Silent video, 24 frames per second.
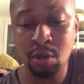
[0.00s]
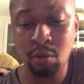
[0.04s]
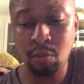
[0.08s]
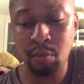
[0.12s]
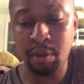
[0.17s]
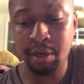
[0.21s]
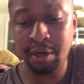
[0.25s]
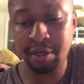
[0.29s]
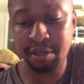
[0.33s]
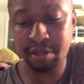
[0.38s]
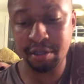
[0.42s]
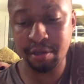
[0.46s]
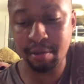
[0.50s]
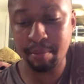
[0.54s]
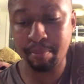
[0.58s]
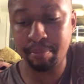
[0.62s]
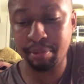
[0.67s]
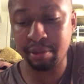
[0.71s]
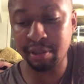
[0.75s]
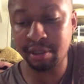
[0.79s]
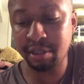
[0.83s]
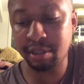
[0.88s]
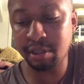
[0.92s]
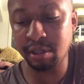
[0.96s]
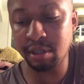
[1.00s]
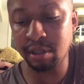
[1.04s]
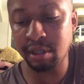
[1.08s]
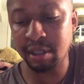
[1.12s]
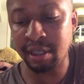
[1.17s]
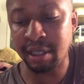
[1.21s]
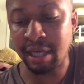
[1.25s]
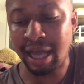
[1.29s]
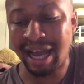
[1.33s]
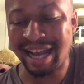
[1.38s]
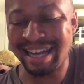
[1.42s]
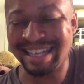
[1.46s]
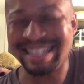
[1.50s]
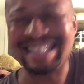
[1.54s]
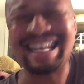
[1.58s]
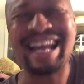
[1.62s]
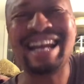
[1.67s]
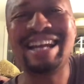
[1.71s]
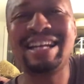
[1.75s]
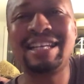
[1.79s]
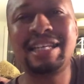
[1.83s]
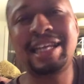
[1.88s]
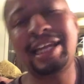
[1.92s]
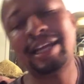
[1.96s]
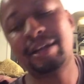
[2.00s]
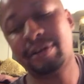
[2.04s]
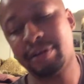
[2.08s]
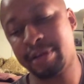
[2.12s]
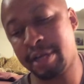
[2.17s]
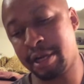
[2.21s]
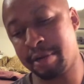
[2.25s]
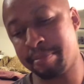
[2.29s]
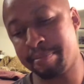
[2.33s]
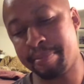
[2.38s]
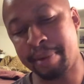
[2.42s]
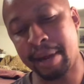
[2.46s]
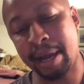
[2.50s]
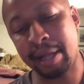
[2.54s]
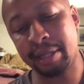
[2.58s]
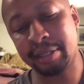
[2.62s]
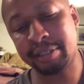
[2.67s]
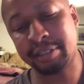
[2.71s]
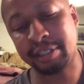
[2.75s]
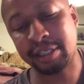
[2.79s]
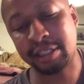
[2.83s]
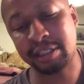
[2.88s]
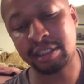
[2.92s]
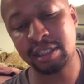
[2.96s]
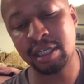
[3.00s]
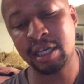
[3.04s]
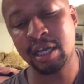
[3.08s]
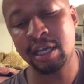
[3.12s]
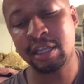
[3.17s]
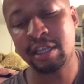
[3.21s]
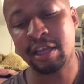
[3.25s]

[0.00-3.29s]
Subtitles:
with political and identitarian politics